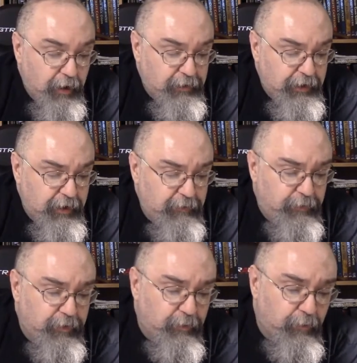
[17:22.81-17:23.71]
The
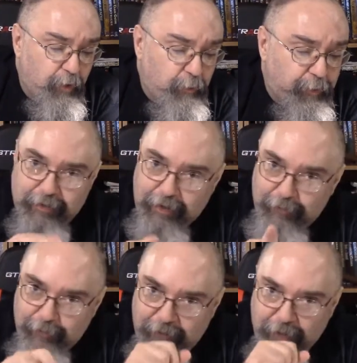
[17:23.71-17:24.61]
infinite rope,
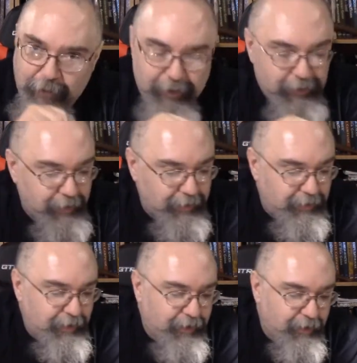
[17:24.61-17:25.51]
very much like
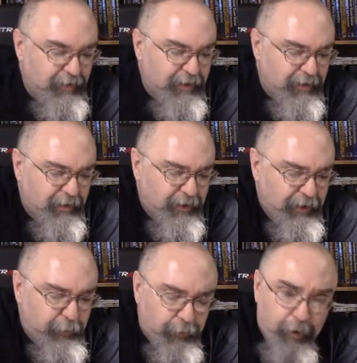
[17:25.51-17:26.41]
the
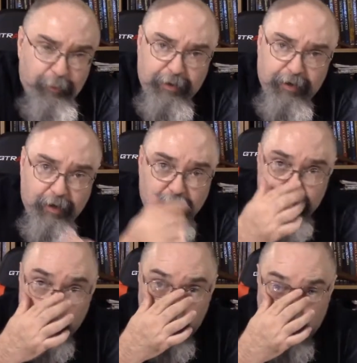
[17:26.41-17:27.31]
liquid rope in
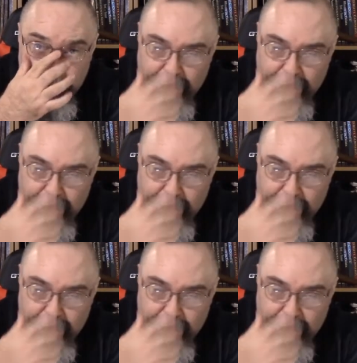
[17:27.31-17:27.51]
Star Wars,